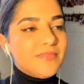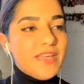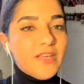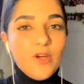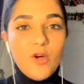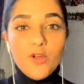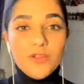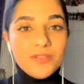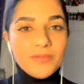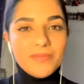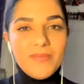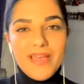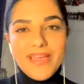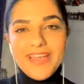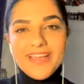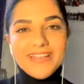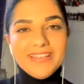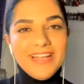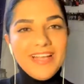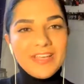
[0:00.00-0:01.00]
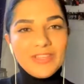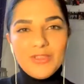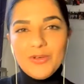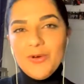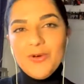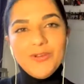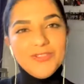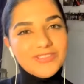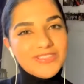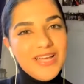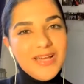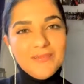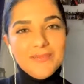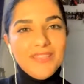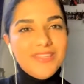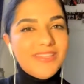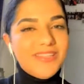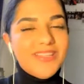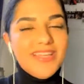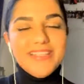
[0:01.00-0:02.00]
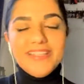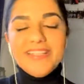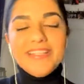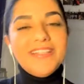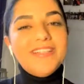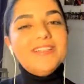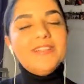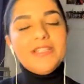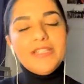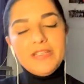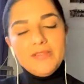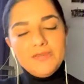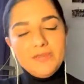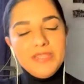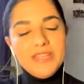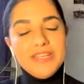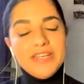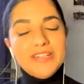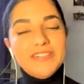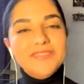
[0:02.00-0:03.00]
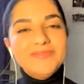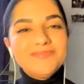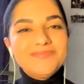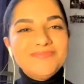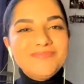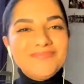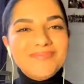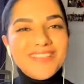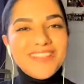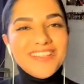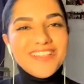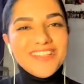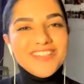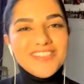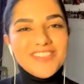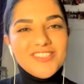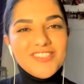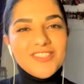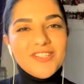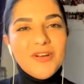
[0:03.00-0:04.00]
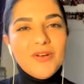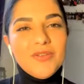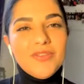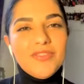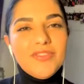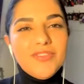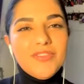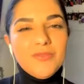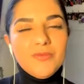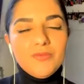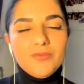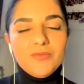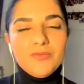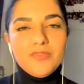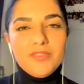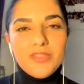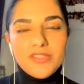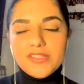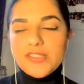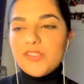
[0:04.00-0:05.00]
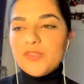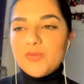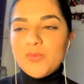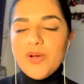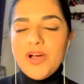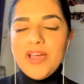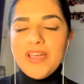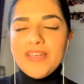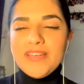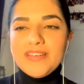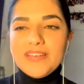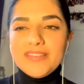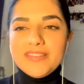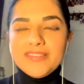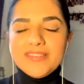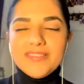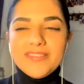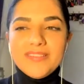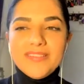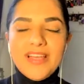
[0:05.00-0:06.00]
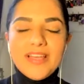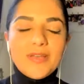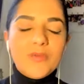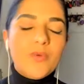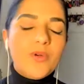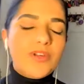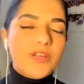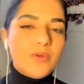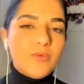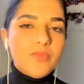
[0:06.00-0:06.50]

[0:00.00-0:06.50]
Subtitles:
hold my hand like the whole time, that they didn't leave me there. So this is why, like, working